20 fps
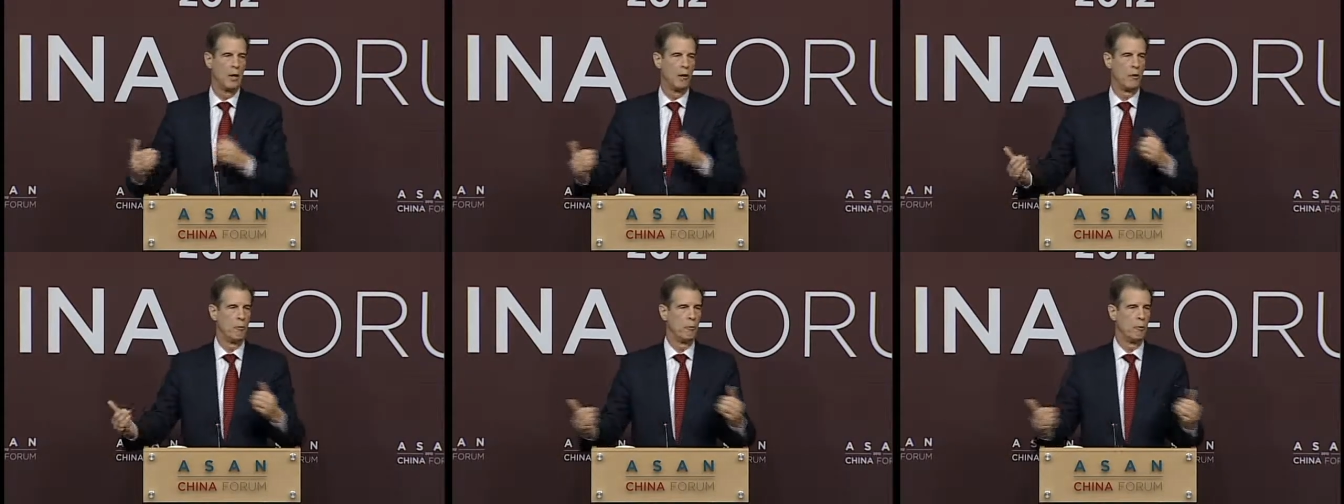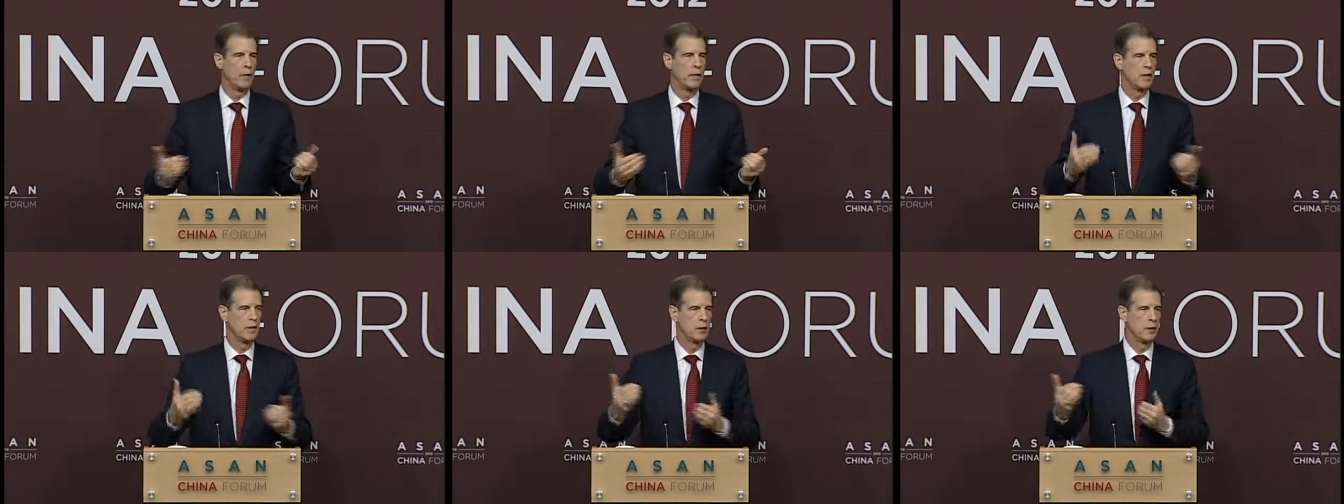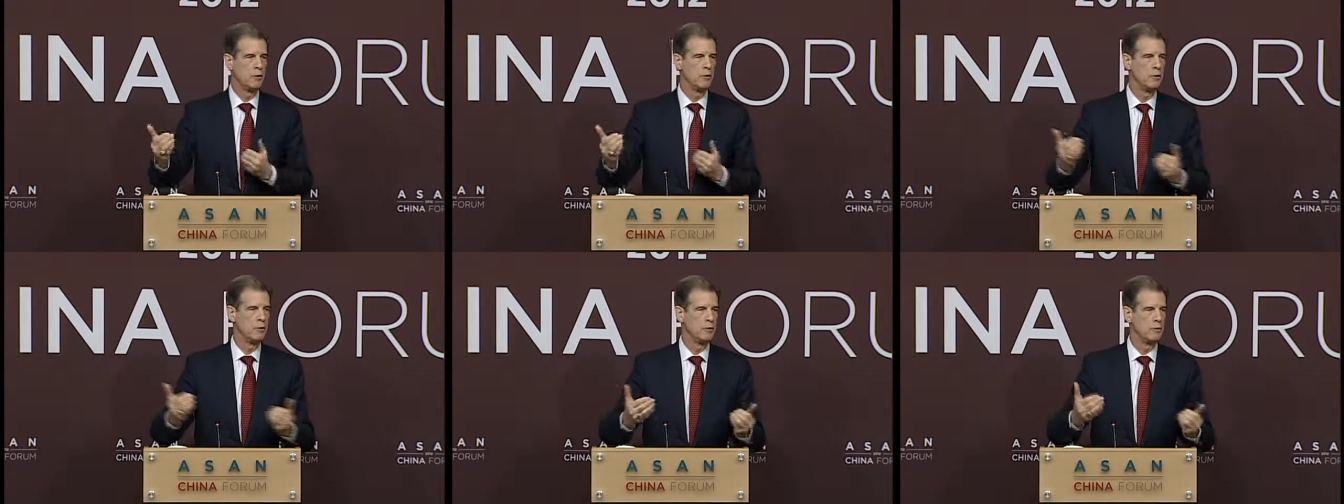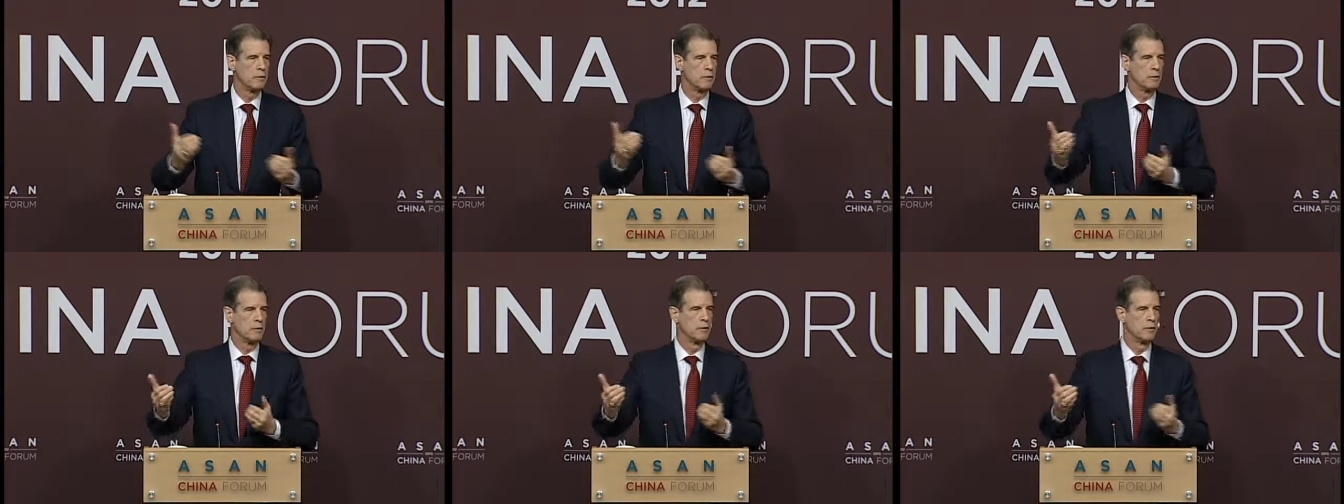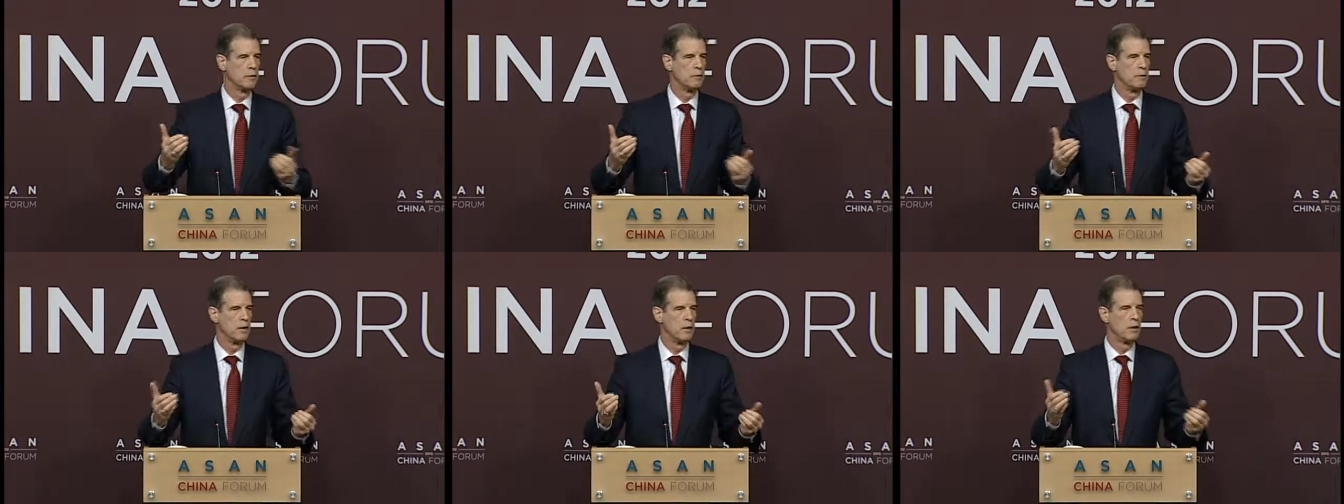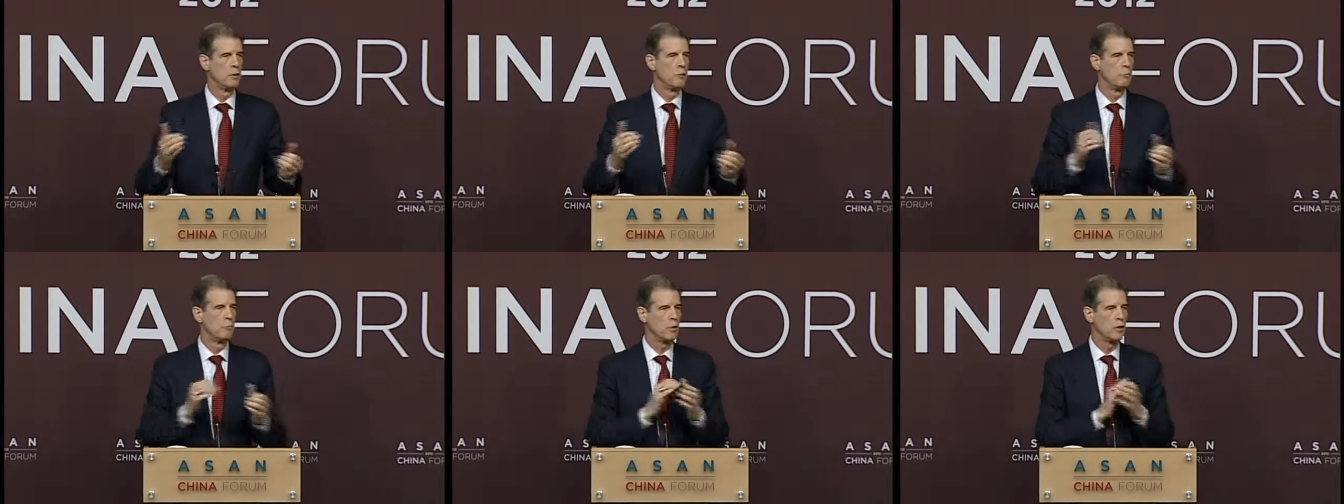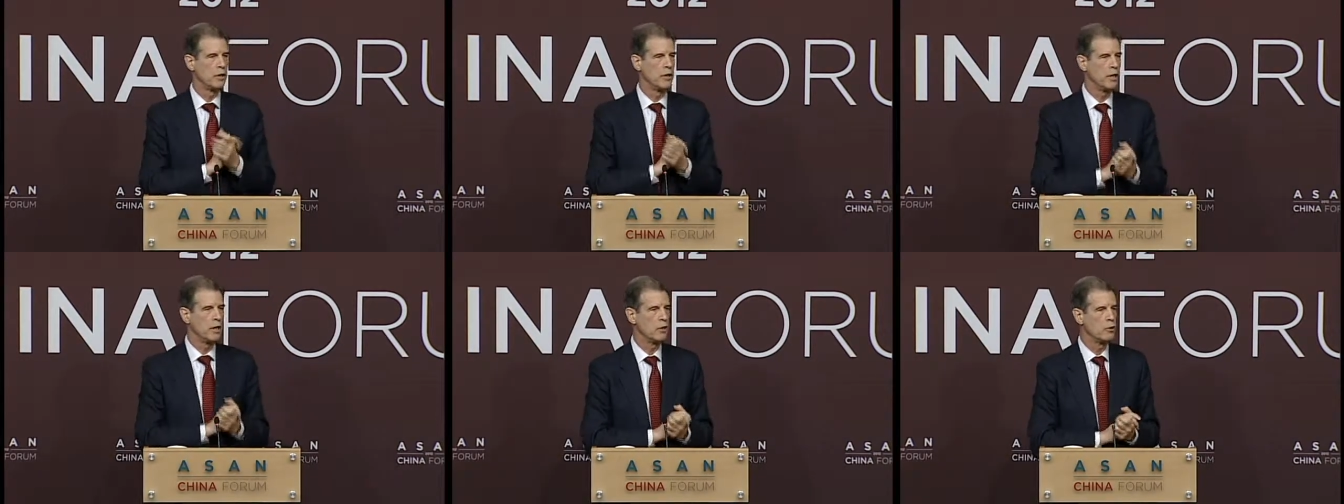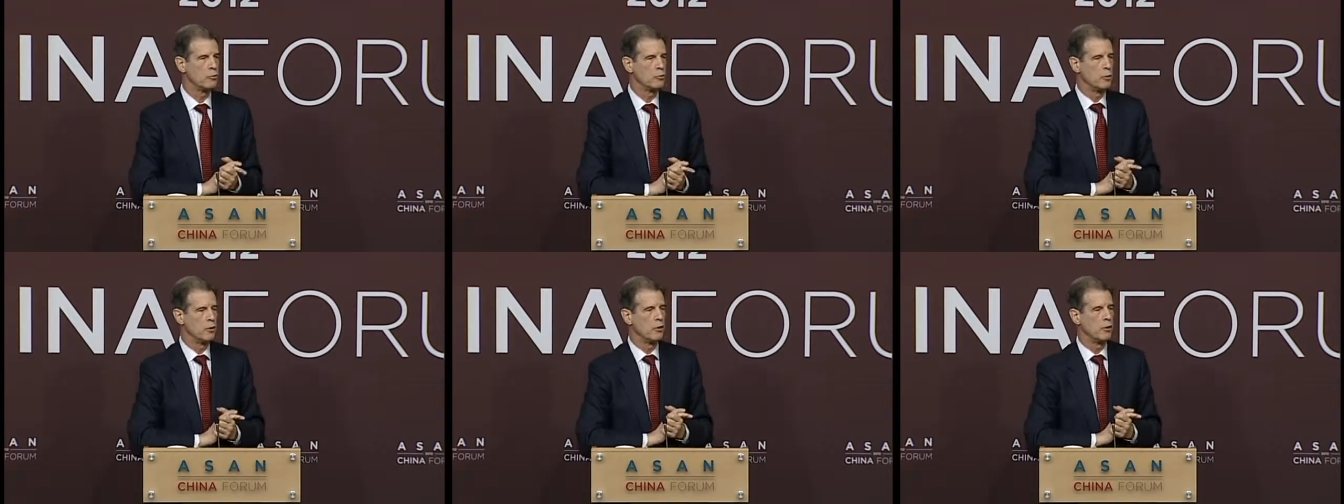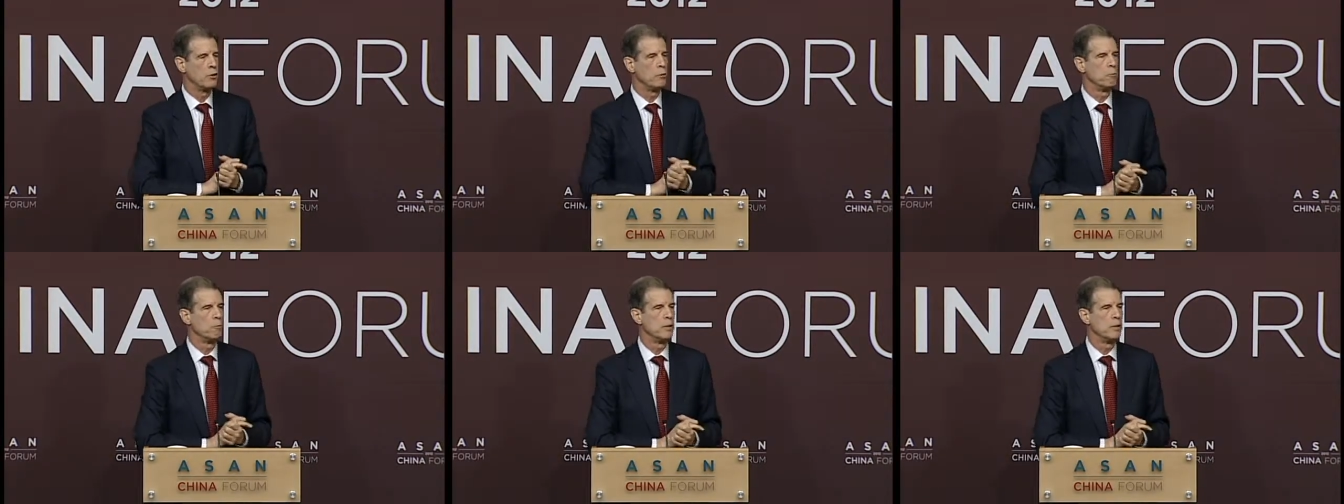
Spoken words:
we can do more deals with them.